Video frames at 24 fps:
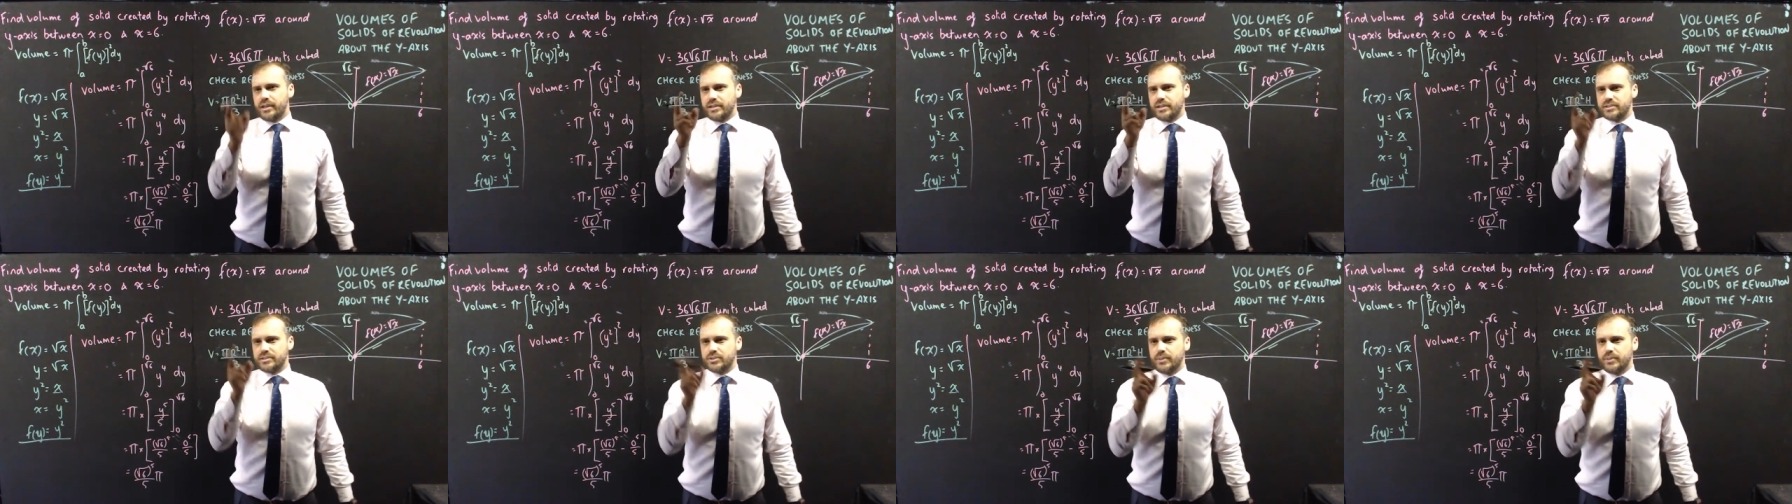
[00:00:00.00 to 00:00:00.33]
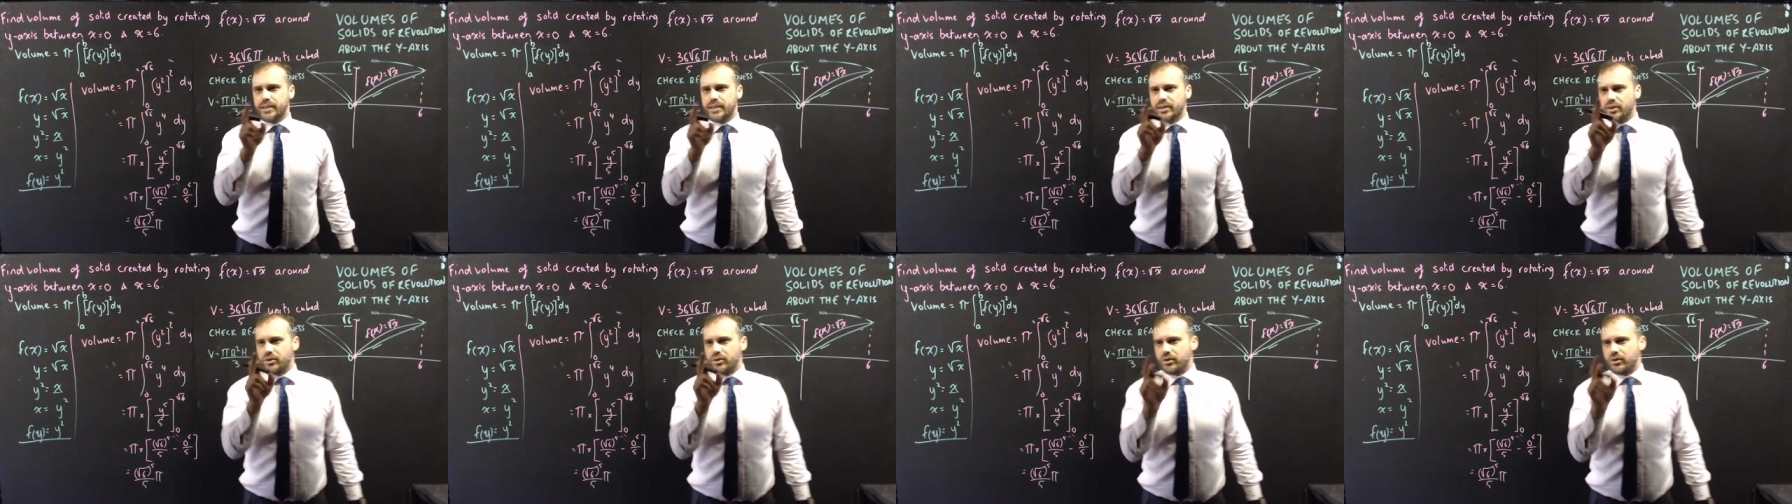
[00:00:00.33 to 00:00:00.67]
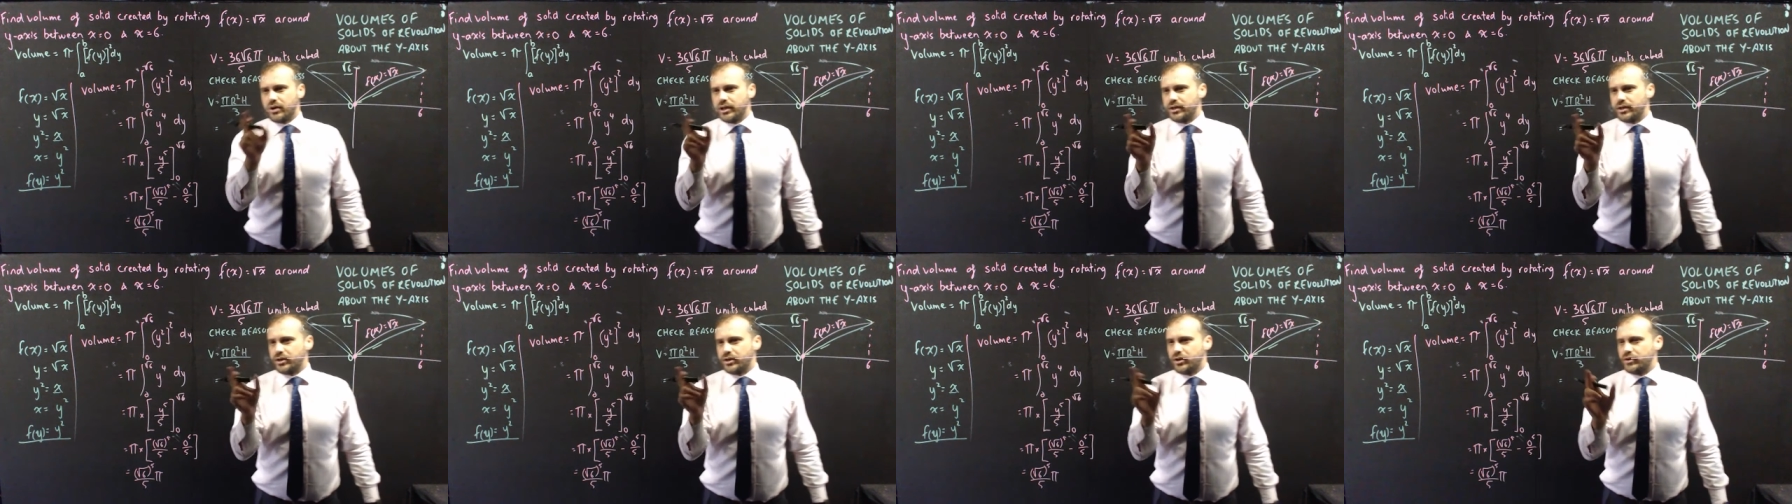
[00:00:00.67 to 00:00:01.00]
r squared
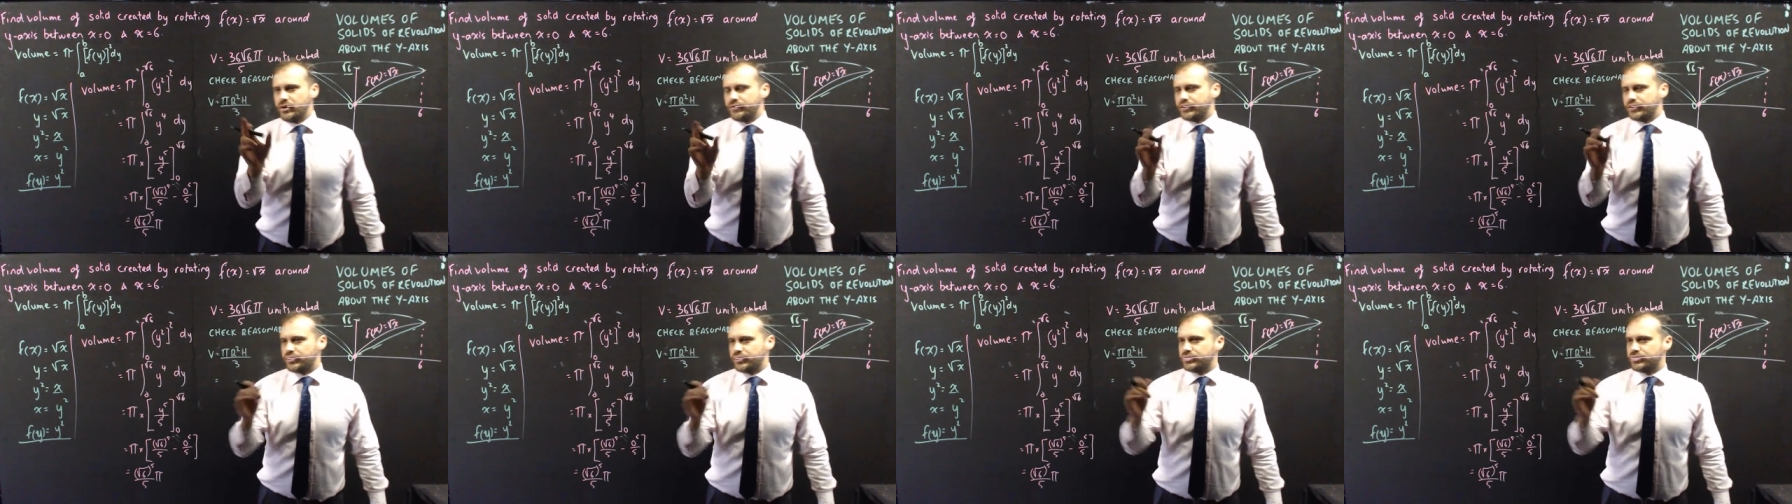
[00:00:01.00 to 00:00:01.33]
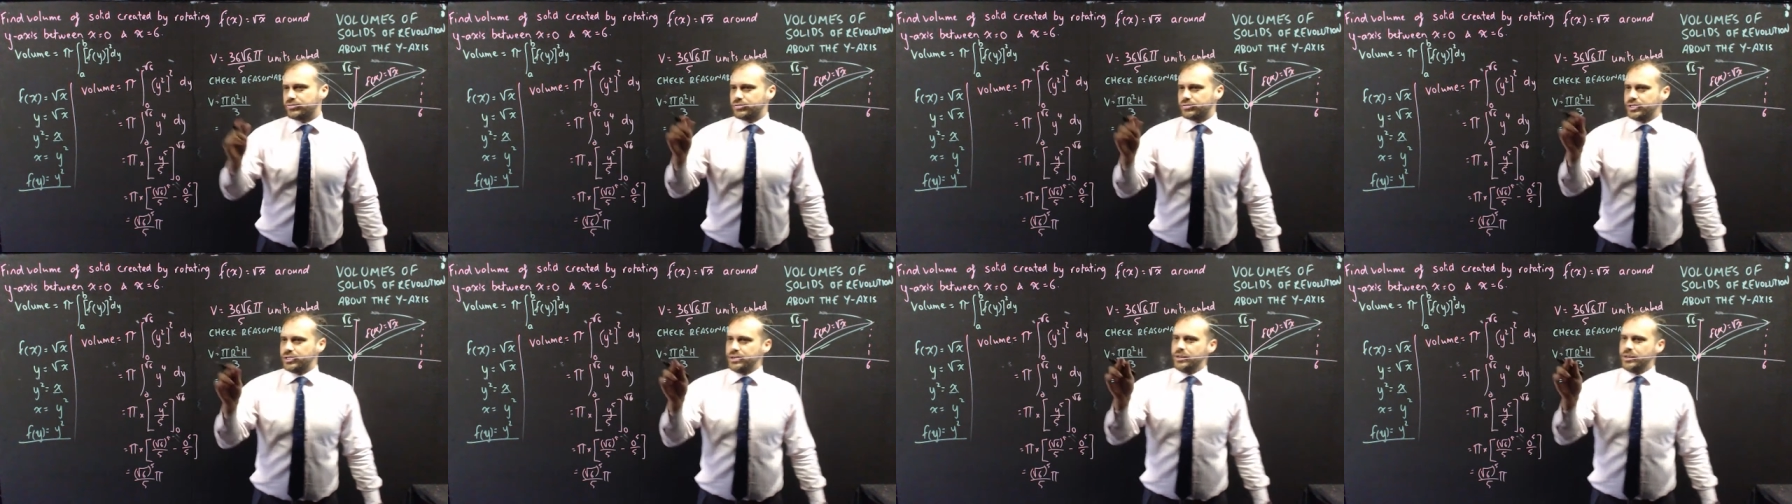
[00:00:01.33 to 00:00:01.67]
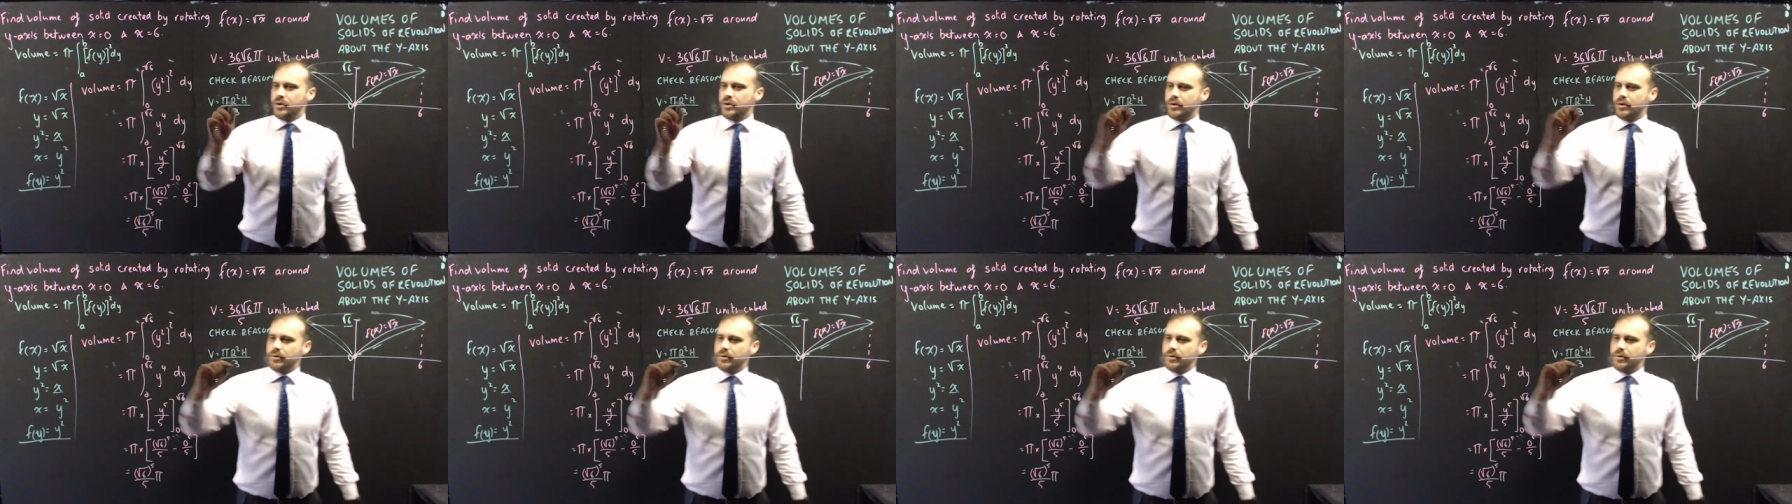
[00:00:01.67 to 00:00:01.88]
height over 3.